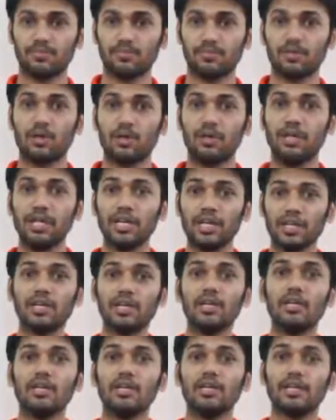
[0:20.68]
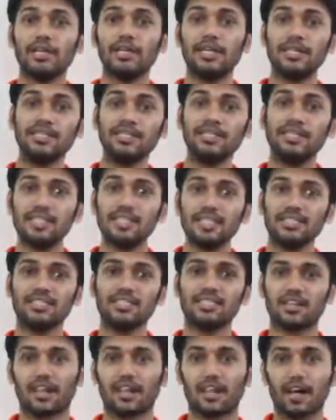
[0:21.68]
Now here in this
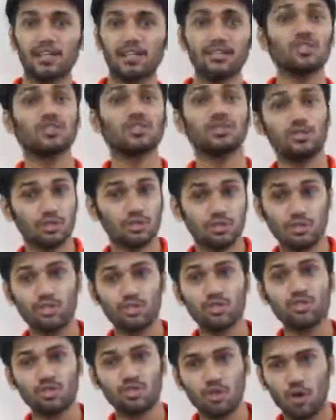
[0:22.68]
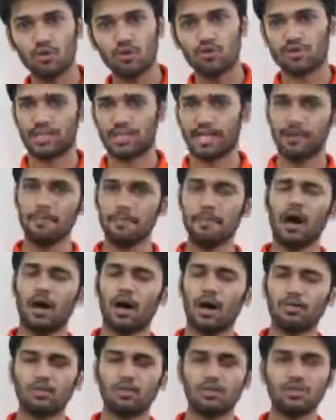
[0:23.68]
class you are going to taught them
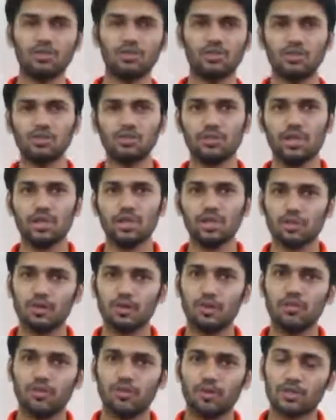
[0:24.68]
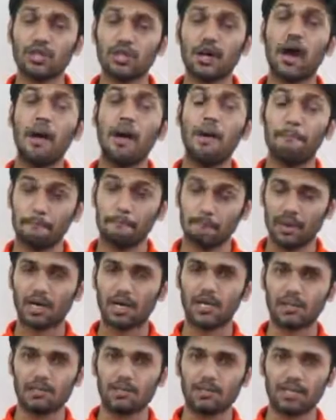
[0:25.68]
how you should go for the
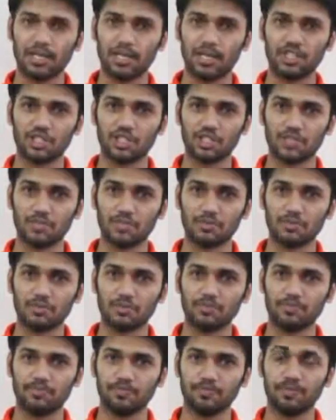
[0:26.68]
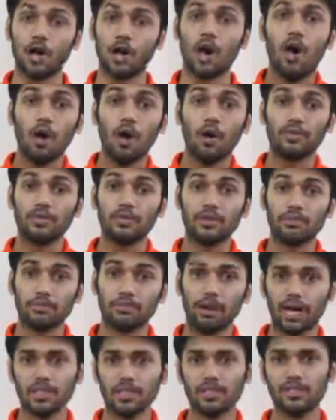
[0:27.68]
multiplication. Now the
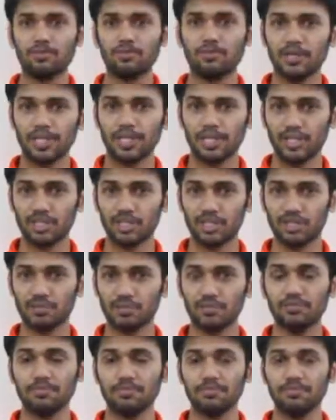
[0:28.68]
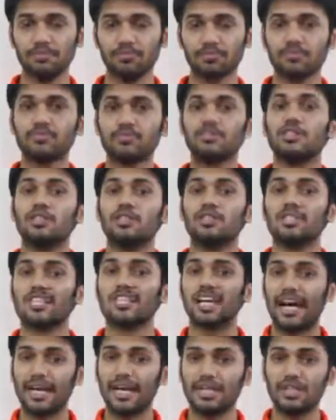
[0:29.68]
multiplication is a
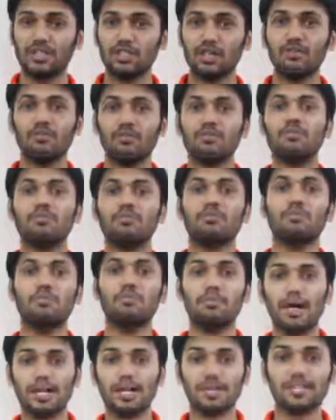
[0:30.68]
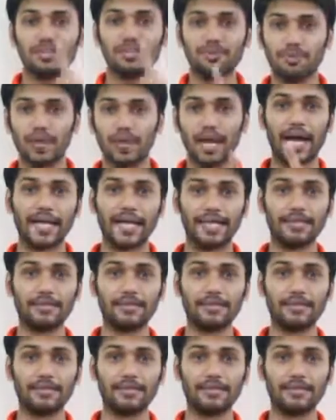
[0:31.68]
kind of multiply.